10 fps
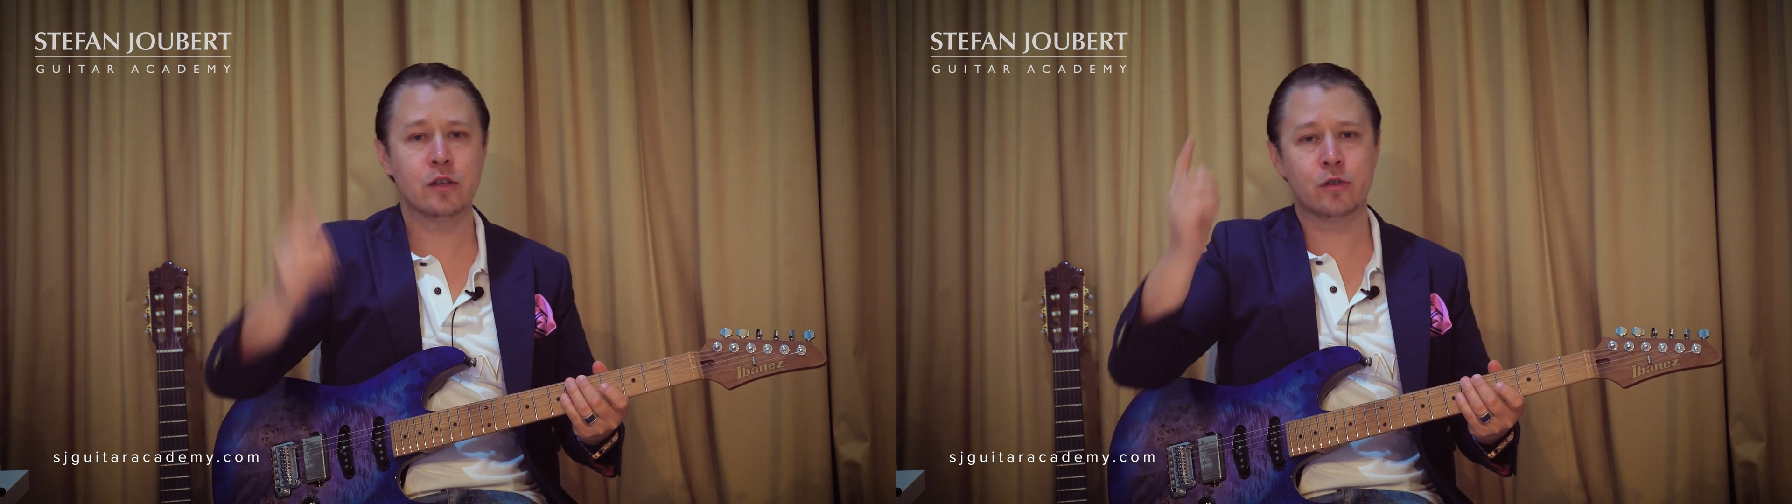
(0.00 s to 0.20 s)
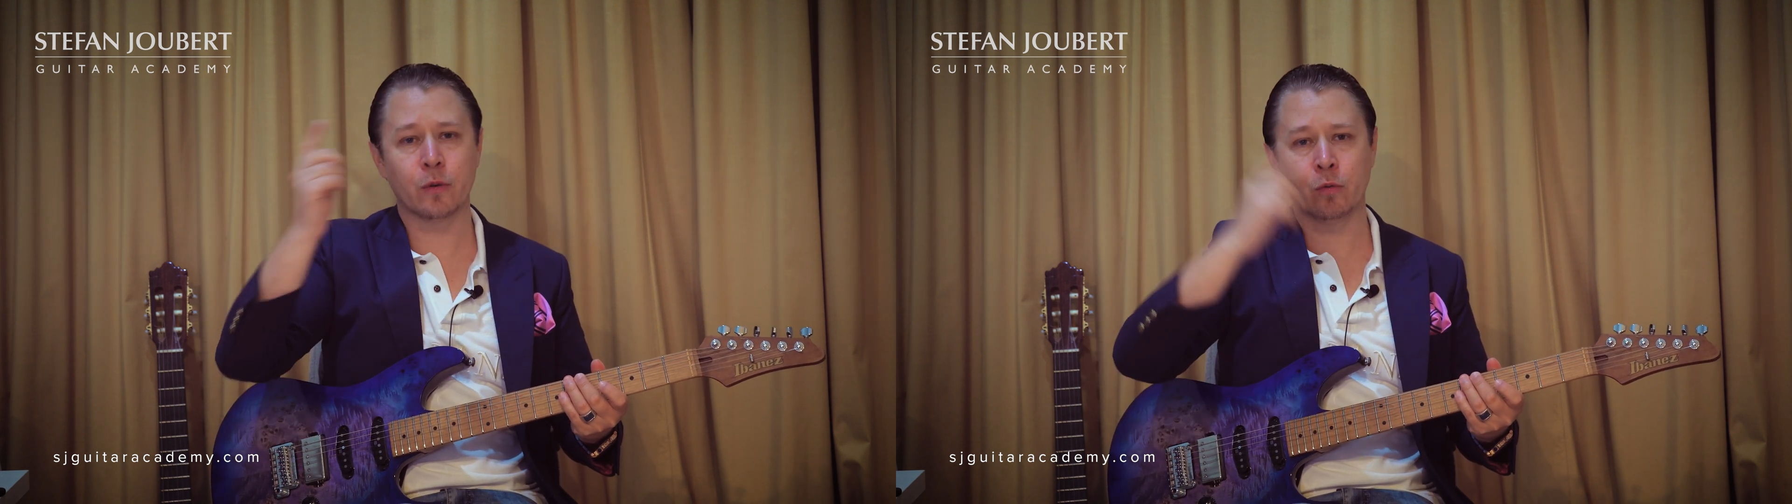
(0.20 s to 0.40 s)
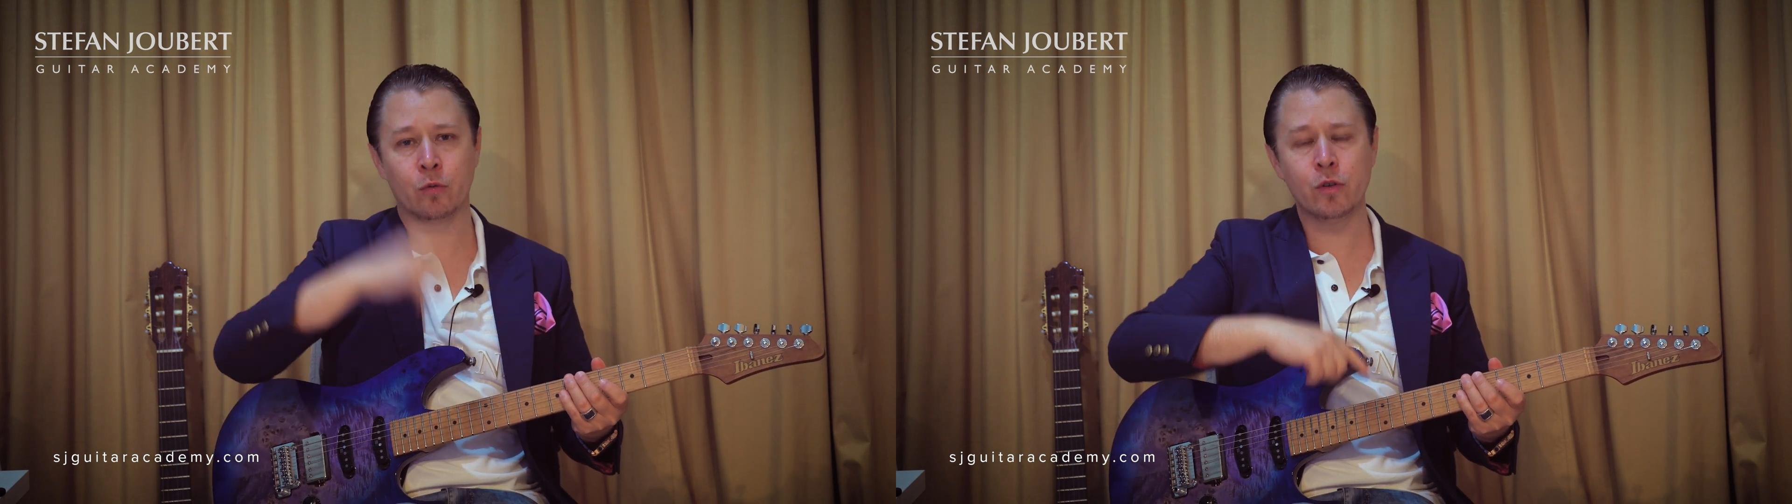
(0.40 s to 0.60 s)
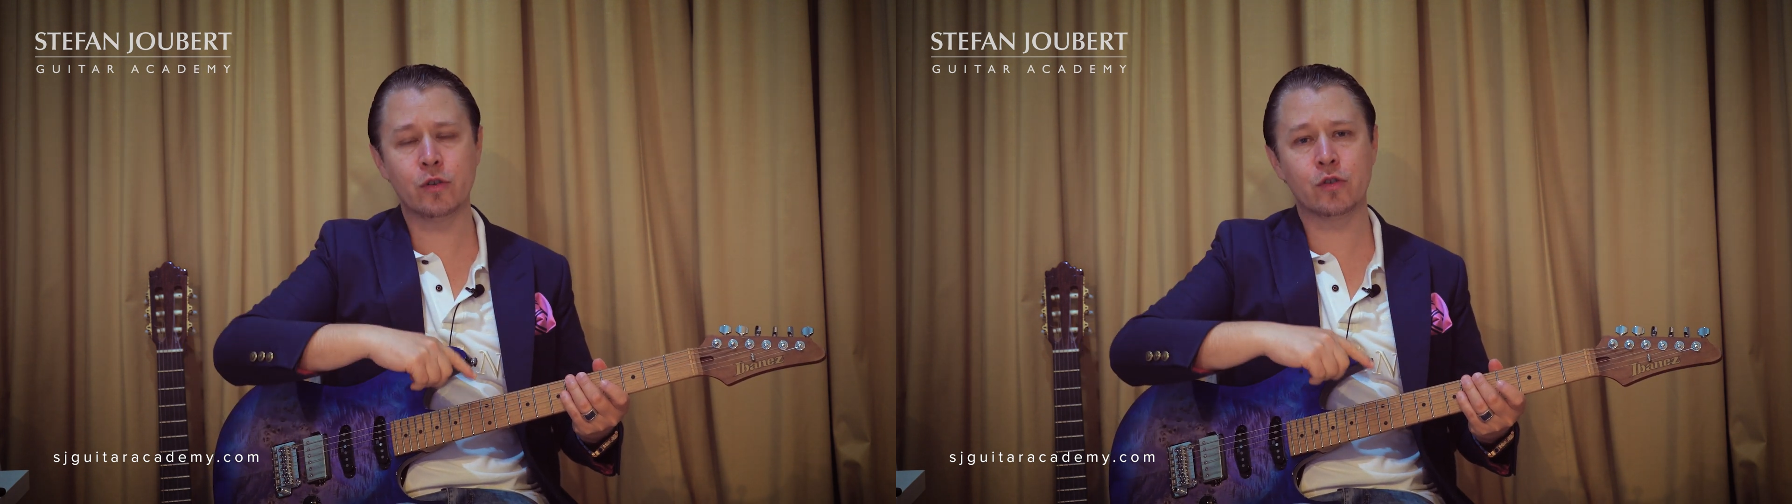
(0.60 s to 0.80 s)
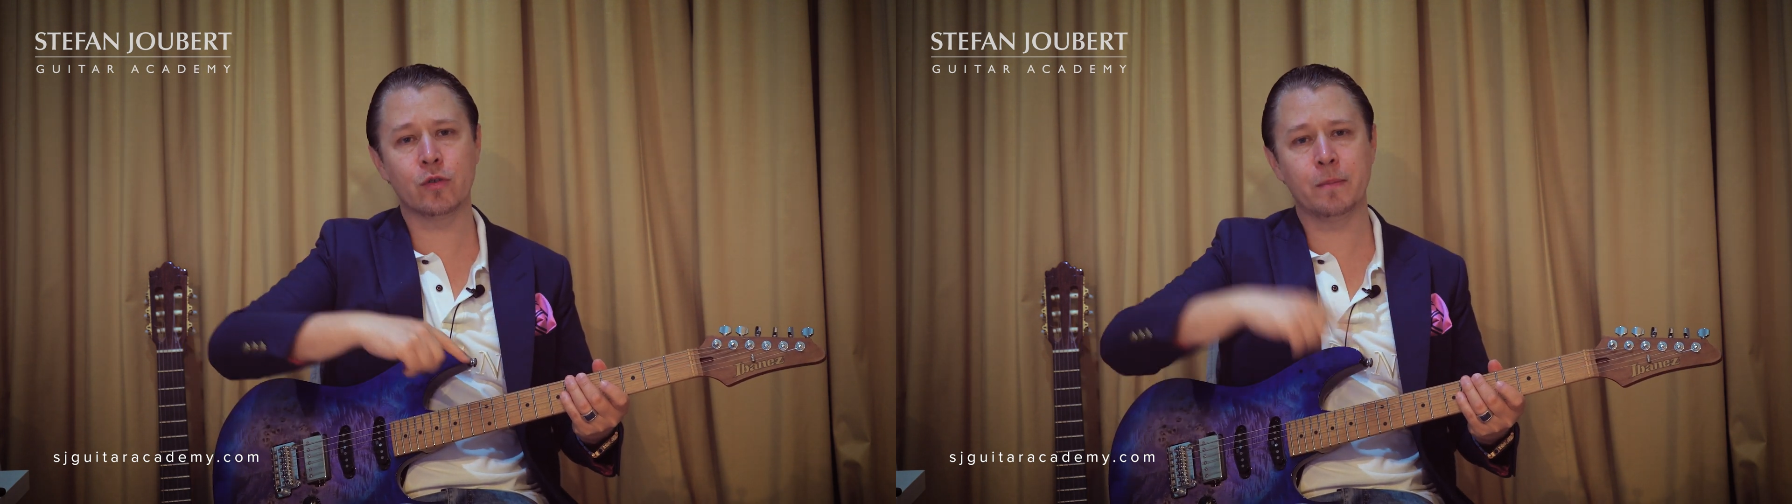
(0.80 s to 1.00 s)
So a root
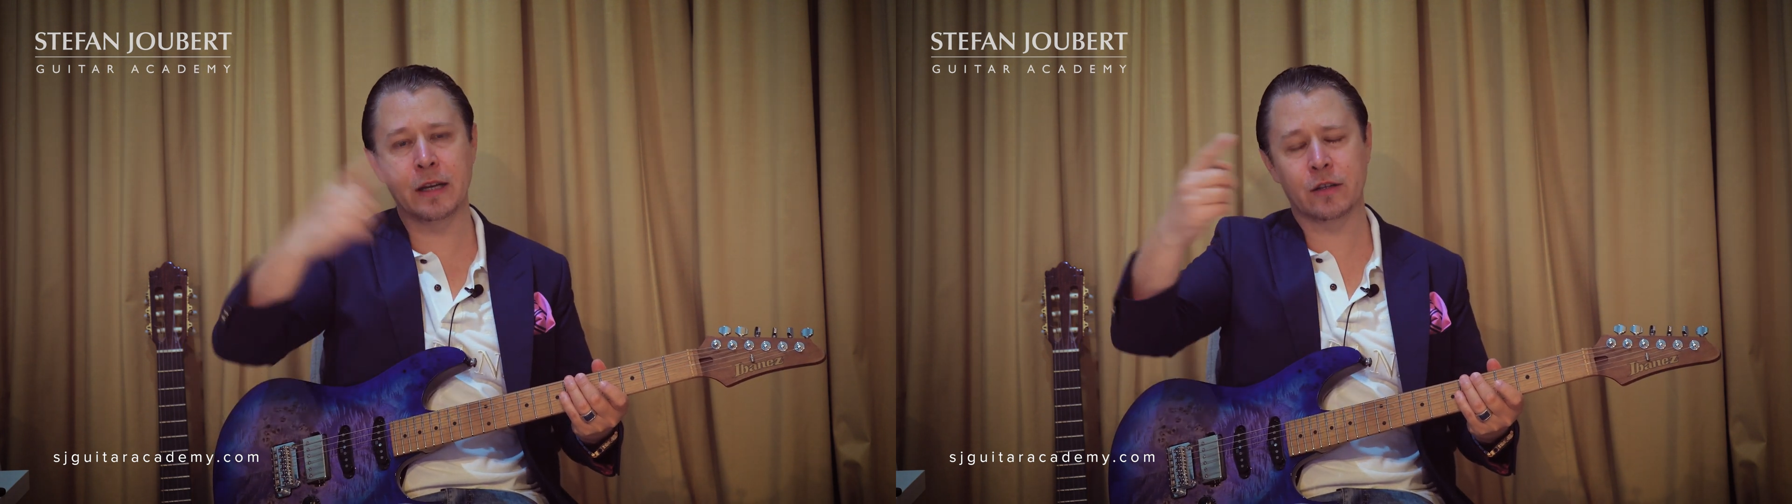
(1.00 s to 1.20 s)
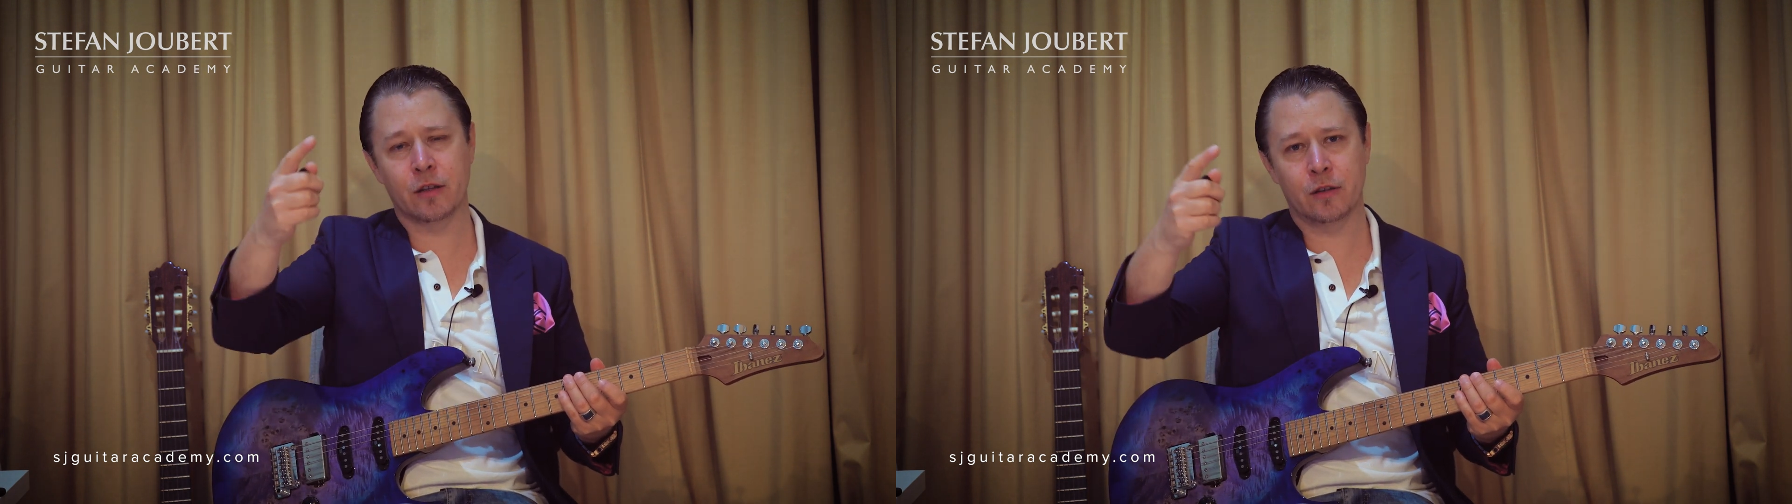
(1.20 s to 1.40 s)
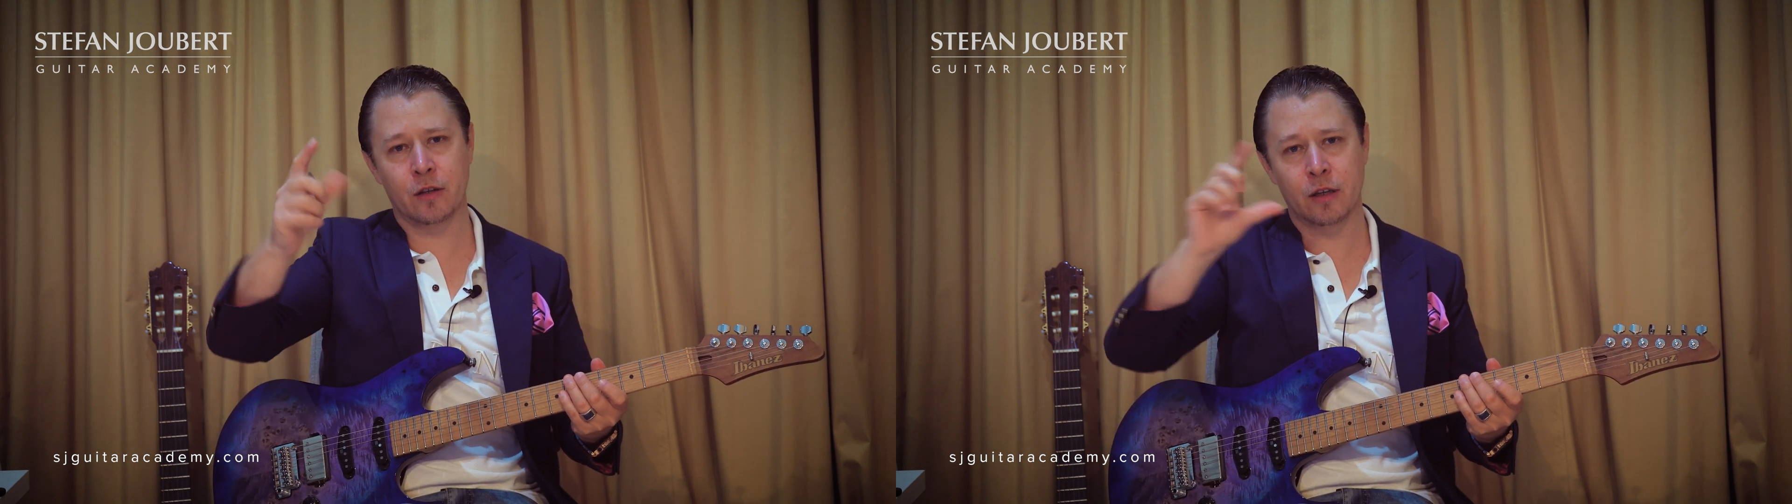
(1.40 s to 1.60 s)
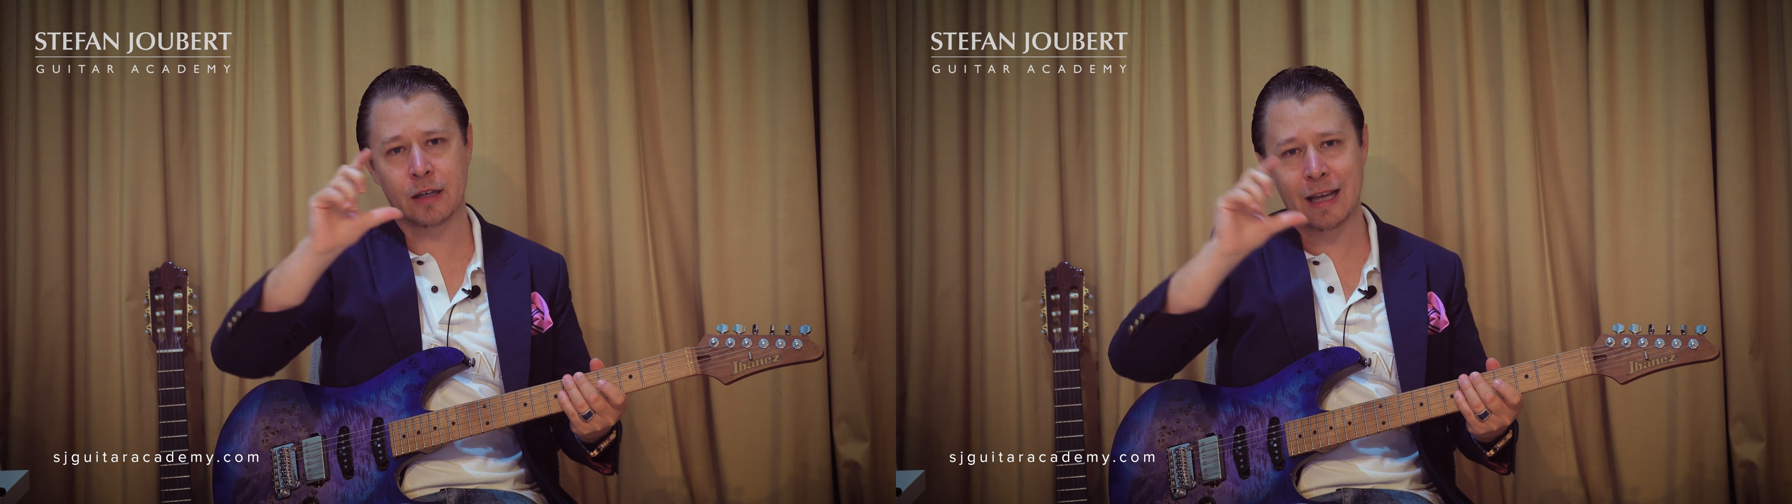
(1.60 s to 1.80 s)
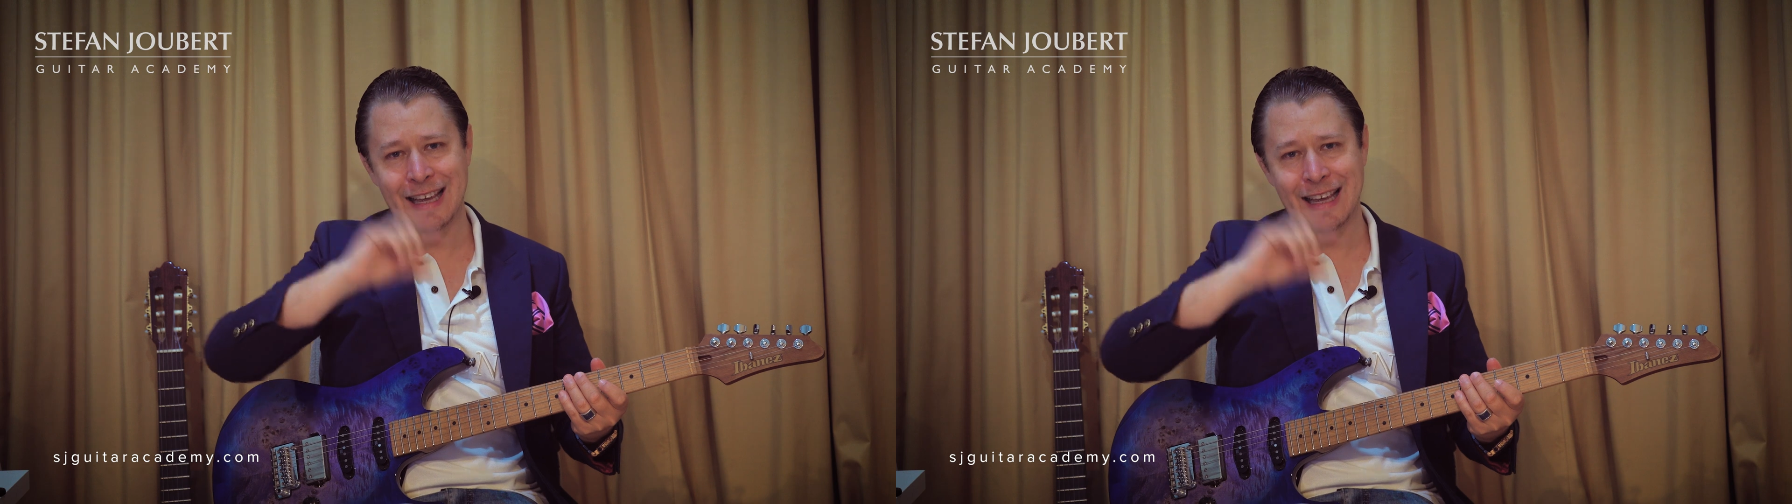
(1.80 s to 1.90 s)
to a major third,